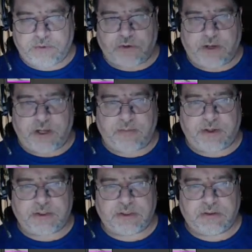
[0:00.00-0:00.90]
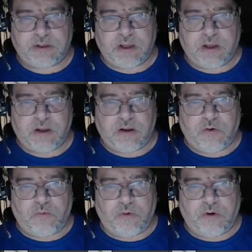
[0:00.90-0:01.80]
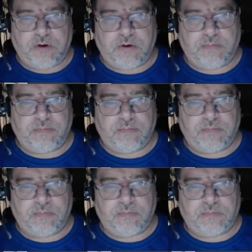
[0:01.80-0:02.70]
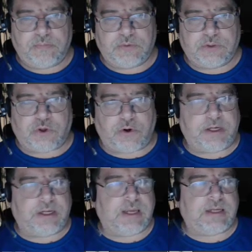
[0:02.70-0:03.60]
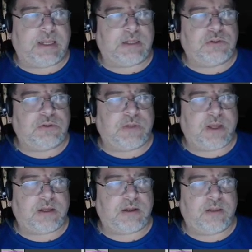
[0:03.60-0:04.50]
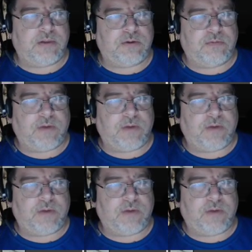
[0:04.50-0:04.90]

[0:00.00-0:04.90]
start animation where you're starting to get into that, and then you've